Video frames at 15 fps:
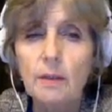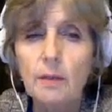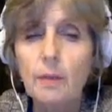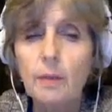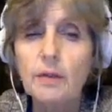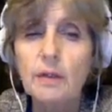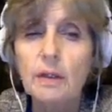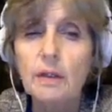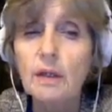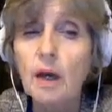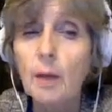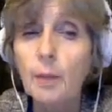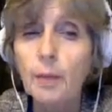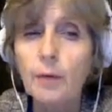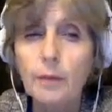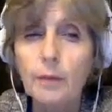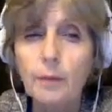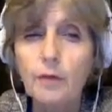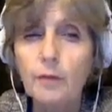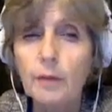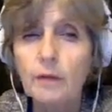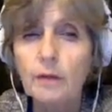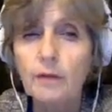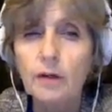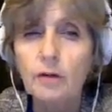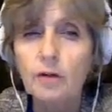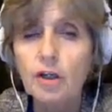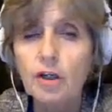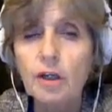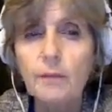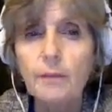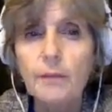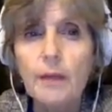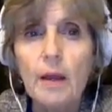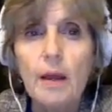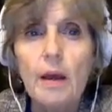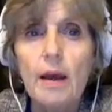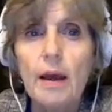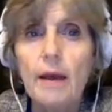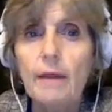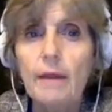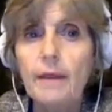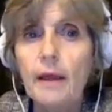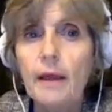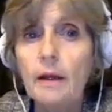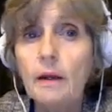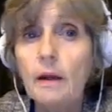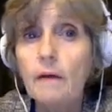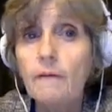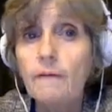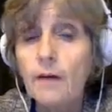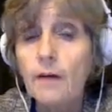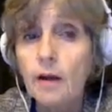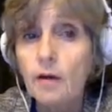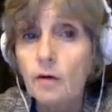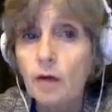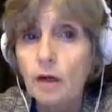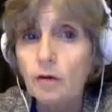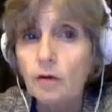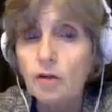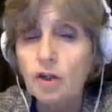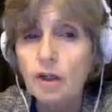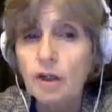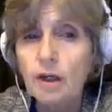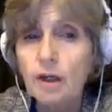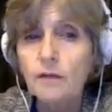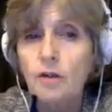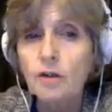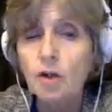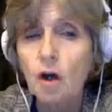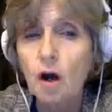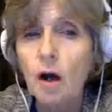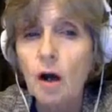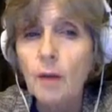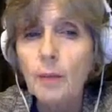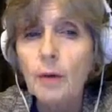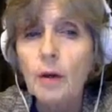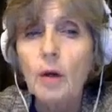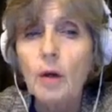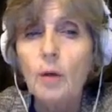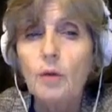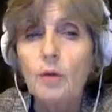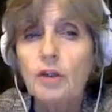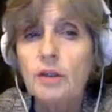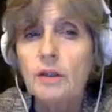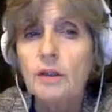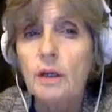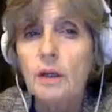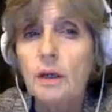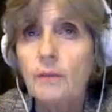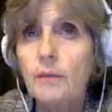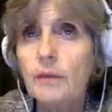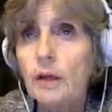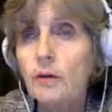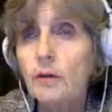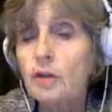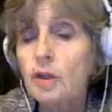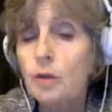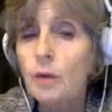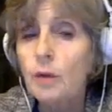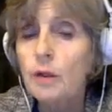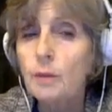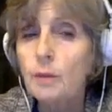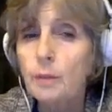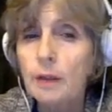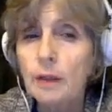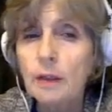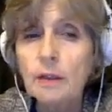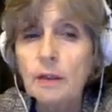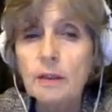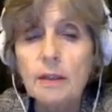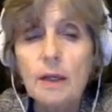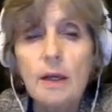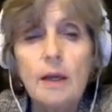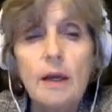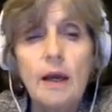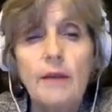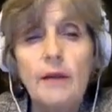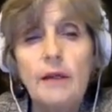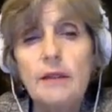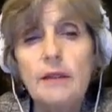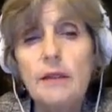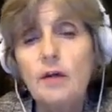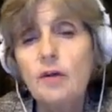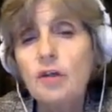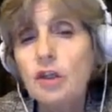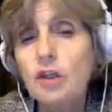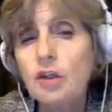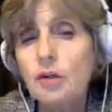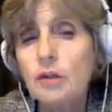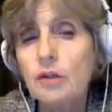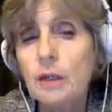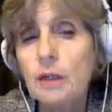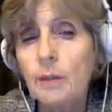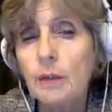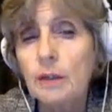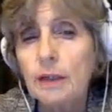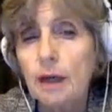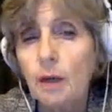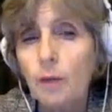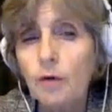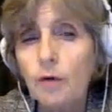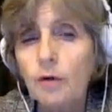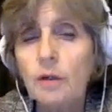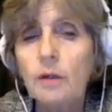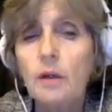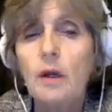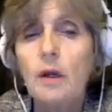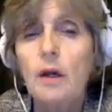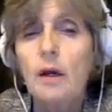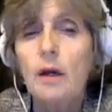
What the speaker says: represents upward movement of energy. And then fire energy at the top, which is energy when it peaks. And then as energy starts coming downward,